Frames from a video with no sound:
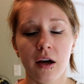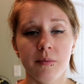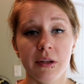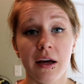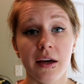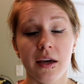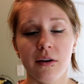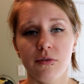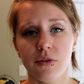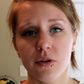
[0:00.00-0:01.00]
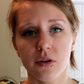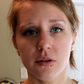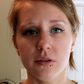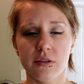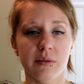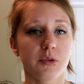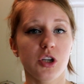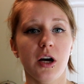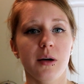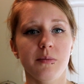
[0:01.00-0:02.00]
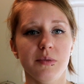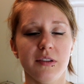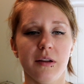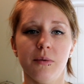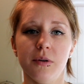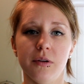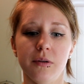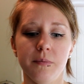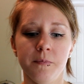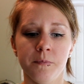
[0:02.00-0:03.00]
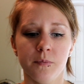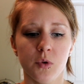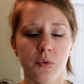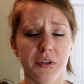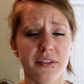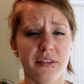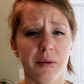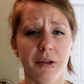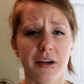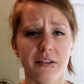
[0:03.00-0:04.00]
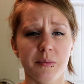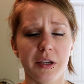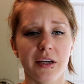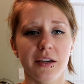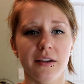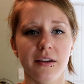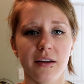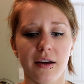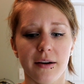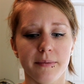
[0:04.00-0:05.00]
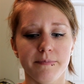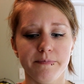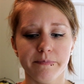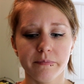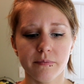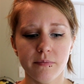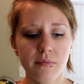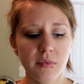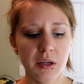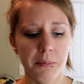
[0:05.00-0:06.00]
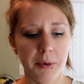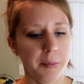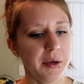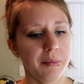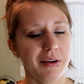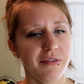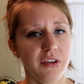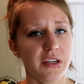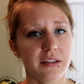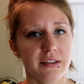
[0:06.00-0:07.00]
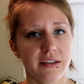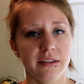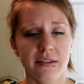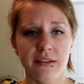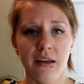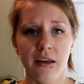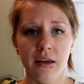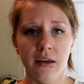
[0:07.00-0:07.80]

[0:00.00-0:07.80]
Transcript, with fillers: applying for some jobs that would really stabilize me and put me on my feet, since,